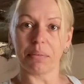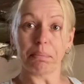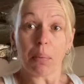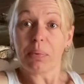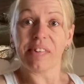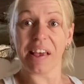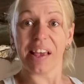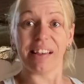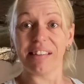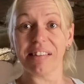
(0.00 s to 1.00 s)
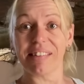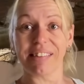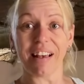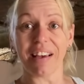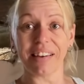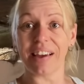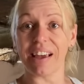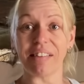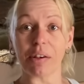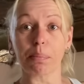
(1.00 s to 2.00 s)
Bob was his, so
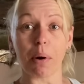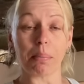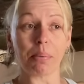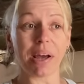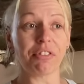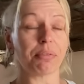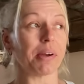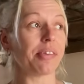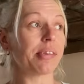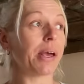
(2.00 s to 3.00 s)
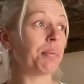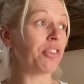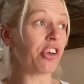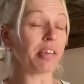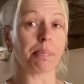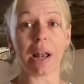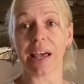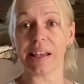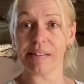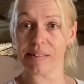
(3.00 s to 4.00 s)
he took Bob away from us. So it was just
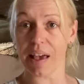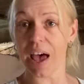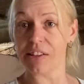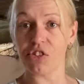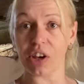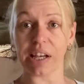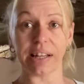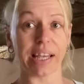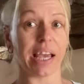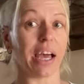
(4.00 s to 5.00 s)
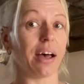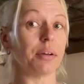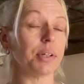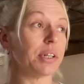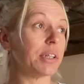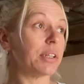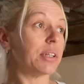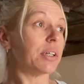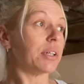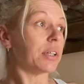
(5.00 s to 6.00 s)
Blaze and Jeannie here.
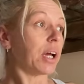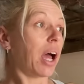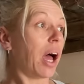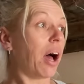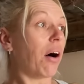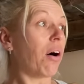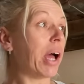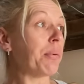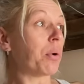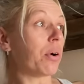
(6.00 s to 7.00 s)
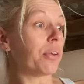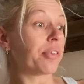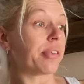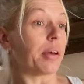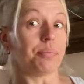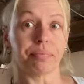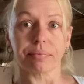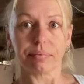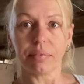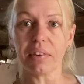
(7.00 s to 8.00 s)
I was,
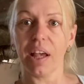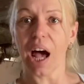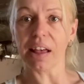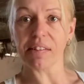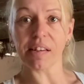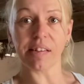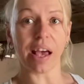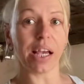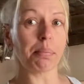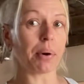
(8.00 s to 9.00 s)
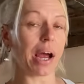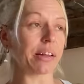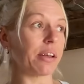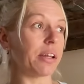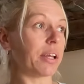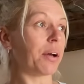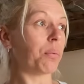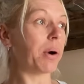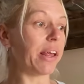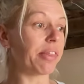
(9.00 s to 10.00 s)
as I say, pregnant
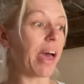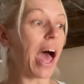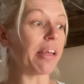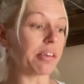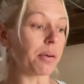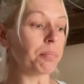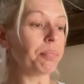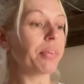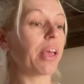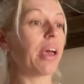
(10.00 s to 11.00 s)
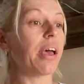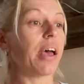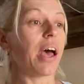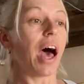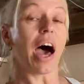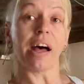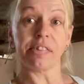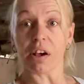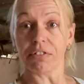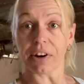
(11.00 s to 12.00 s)
with Adam, and
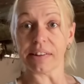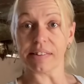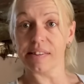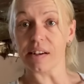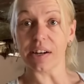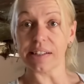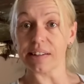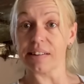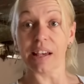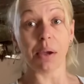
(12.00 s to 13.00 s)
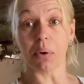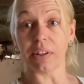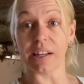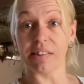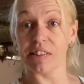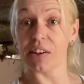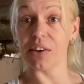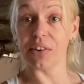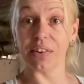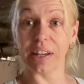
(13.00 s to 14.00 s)
our friend decided he wanted
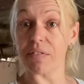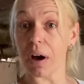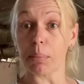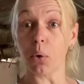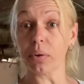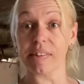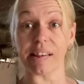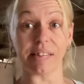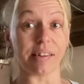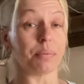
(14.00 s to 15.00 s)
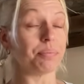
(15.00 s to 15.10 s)
to give up horses.